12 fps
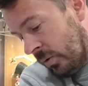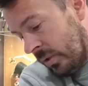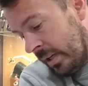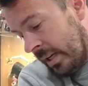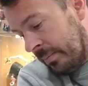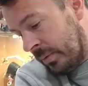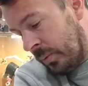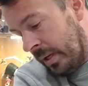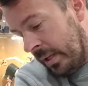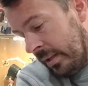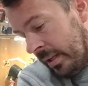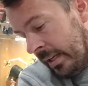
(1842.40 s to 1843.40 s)
Also comes
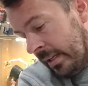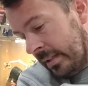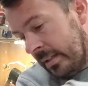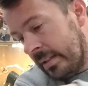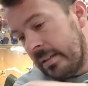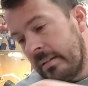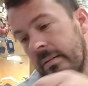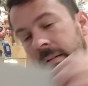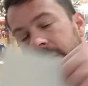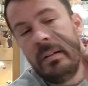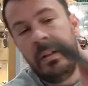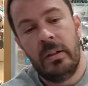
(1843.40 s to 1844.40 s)
with his
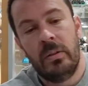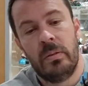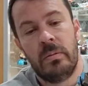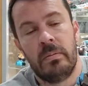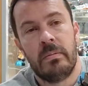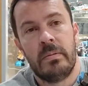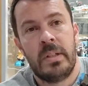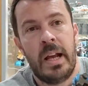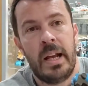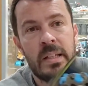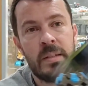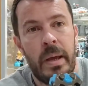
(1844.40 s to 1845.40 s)
little
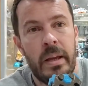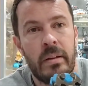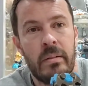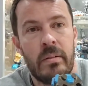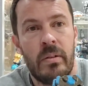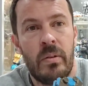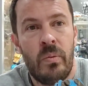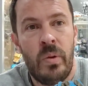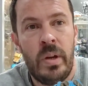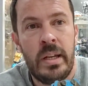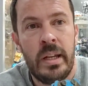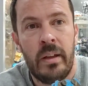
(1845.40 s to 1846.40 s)
tech spec
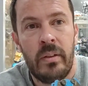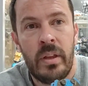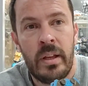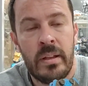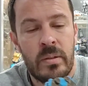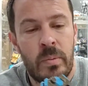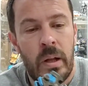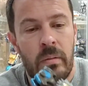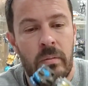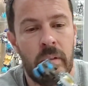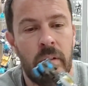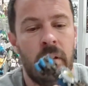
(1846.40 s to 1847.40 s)
readout thing as
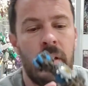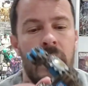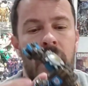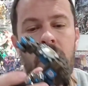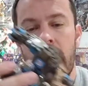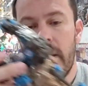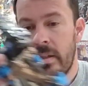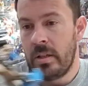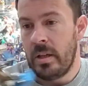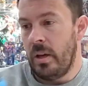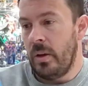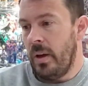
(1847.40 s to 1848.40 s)
well.
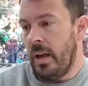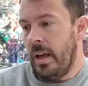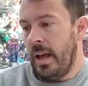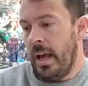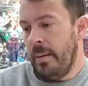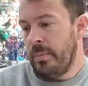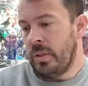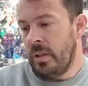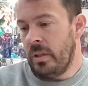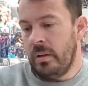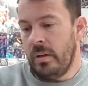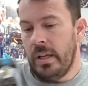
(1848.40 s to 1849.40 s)
So
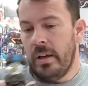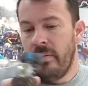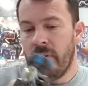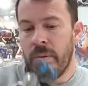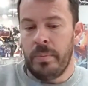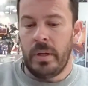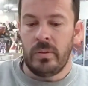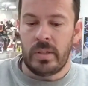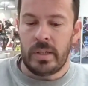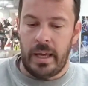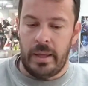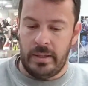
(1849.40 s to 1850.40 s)
absolutely over the moon
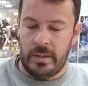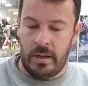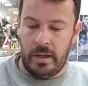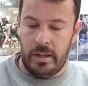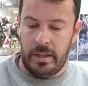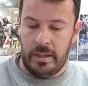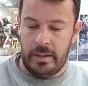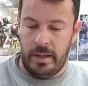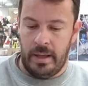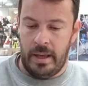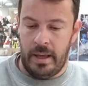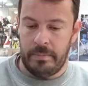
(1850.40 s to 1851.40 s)
to get this guy.
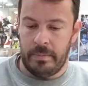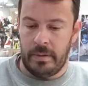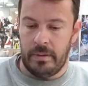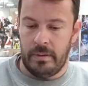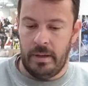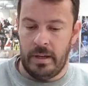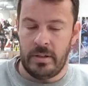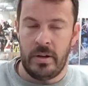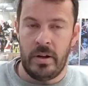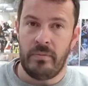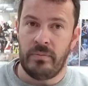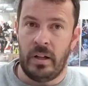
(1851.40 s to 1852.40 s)
I
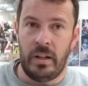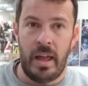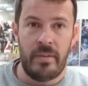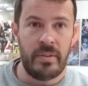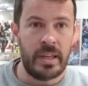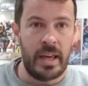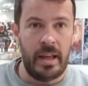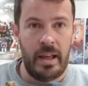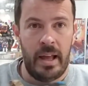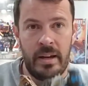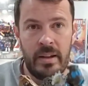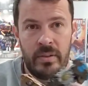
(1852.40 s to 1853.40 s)
don't know if I'll ever
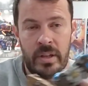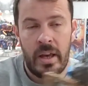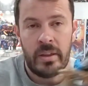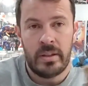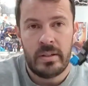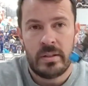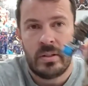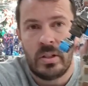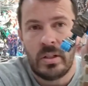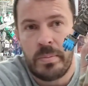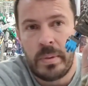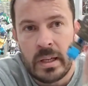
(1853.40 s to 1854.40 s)
get any of the others
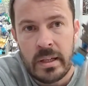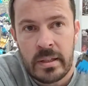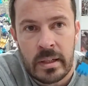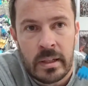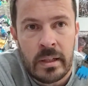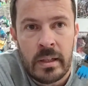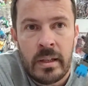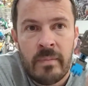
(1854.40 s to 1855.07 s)
just because